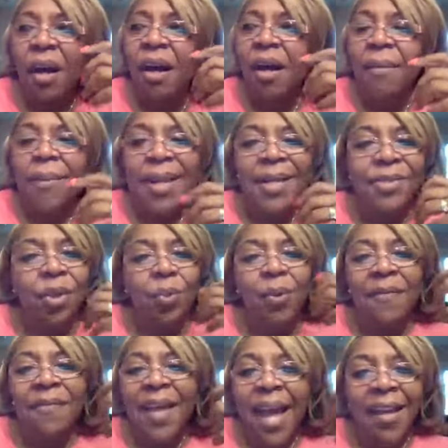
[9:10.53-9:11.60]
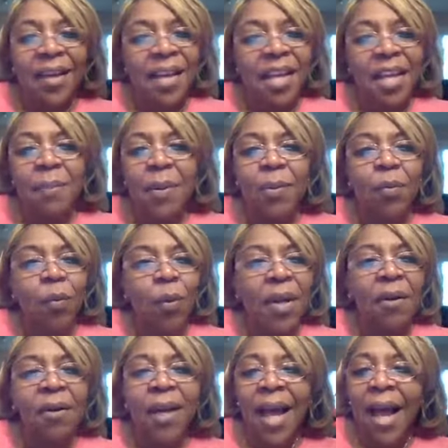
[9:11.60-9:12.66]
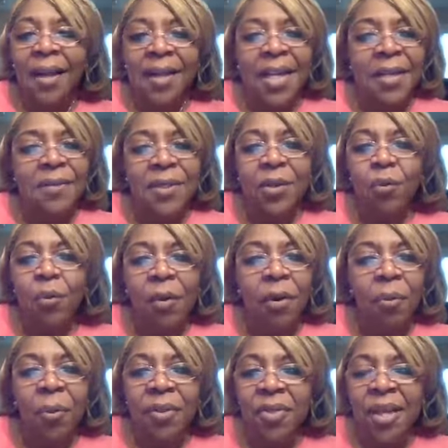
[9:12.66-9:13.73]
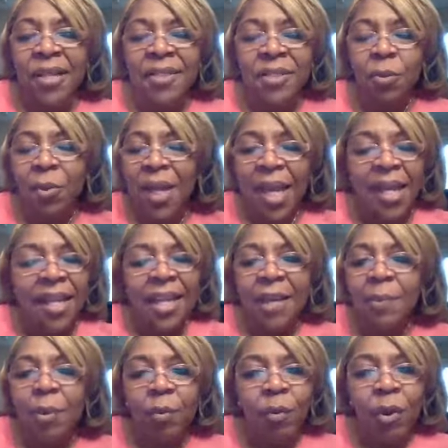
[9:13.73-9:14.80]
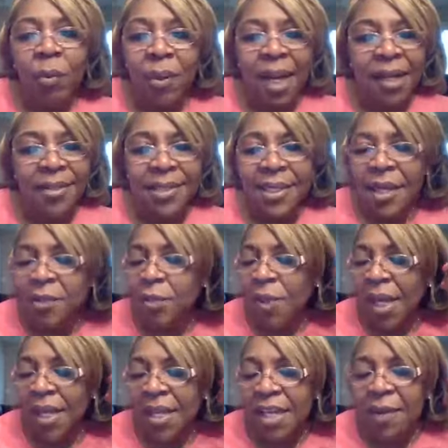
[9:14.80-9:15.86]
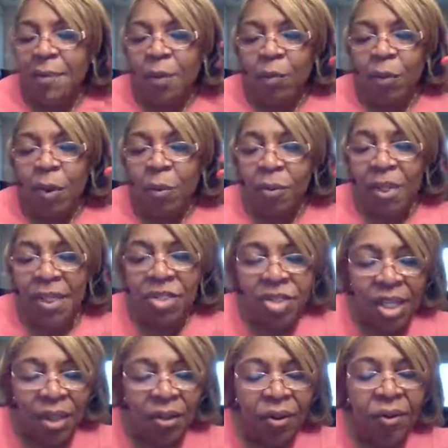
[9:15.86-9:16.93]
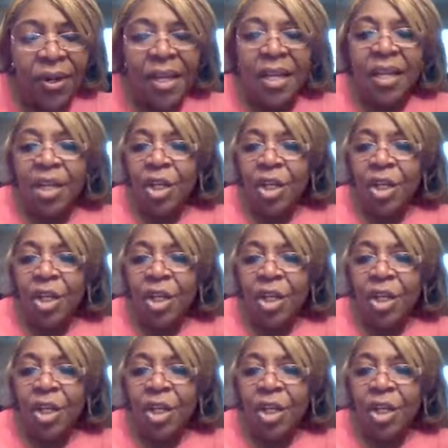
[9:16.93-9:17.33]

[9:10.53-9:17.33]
Um, and so we've got to keep it real. God keeps it real with us. So we got to keep it real with ourselves. We got to keep it real with each other.